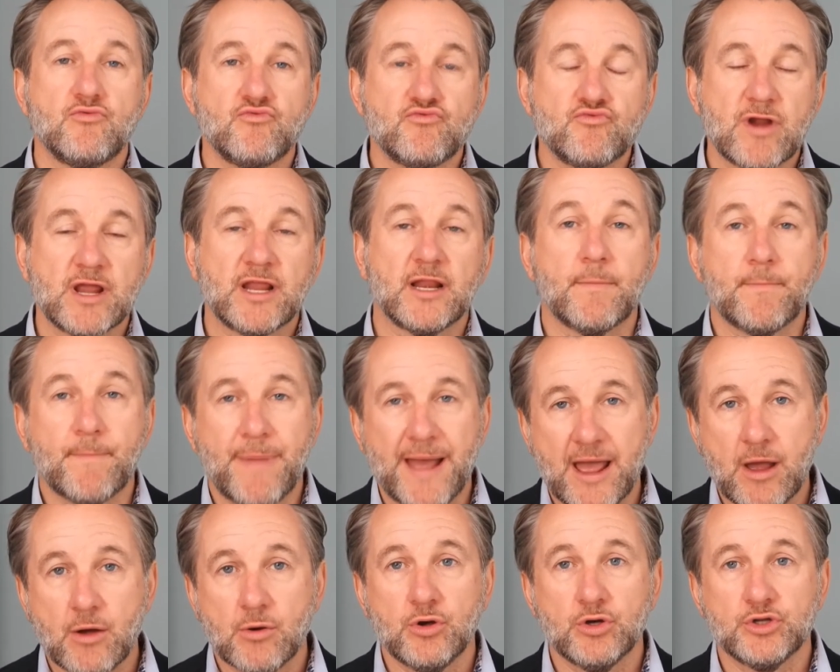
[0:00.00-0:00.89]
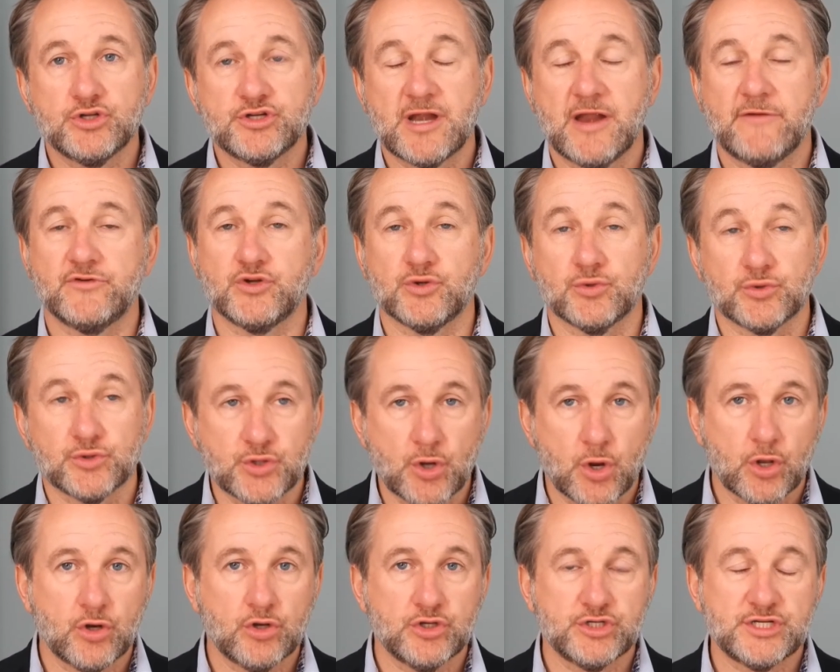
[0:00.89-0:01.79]
Regular pound cost averaging or
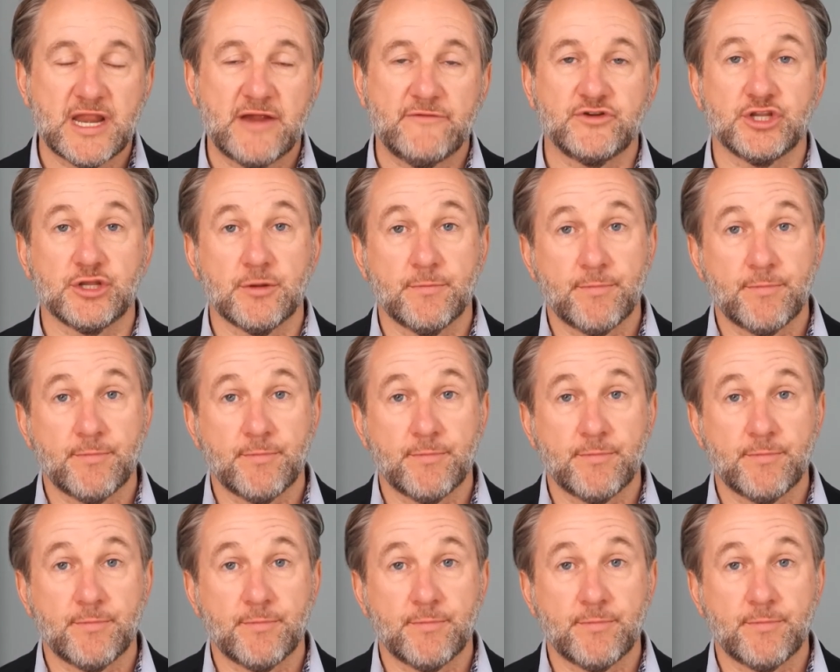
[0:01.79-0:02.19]
dollar cost averaging.